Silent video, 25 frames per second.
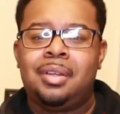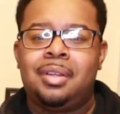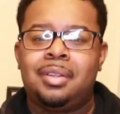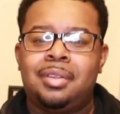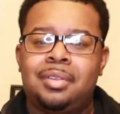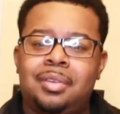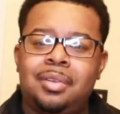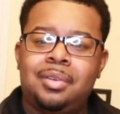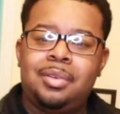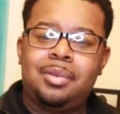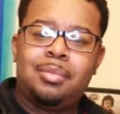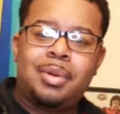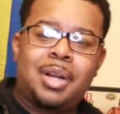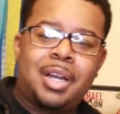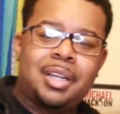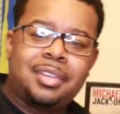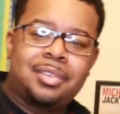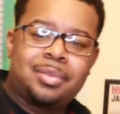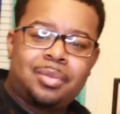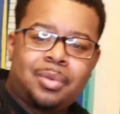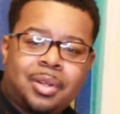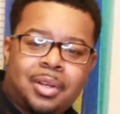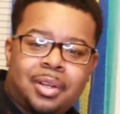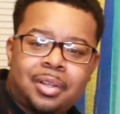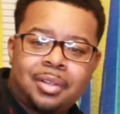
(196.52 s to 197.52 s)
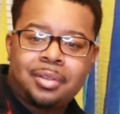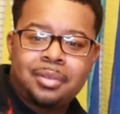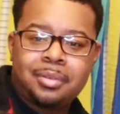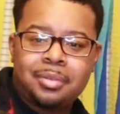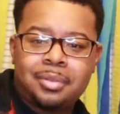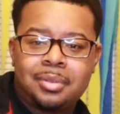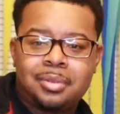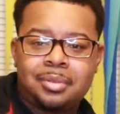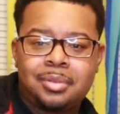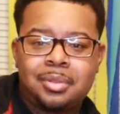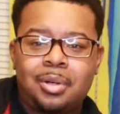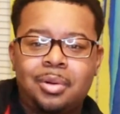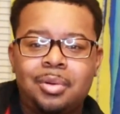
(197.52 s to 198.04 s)
so you might just want to
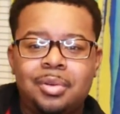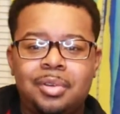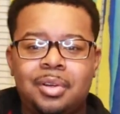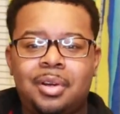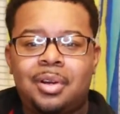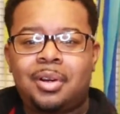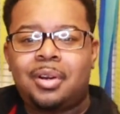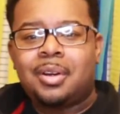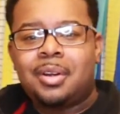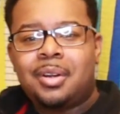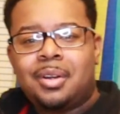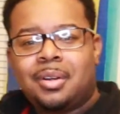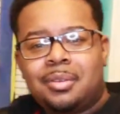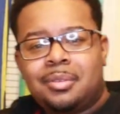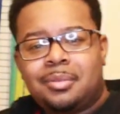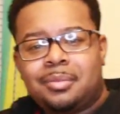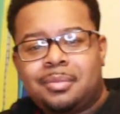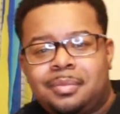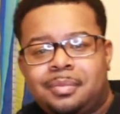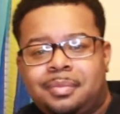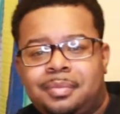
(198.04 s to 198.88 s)
hold your heart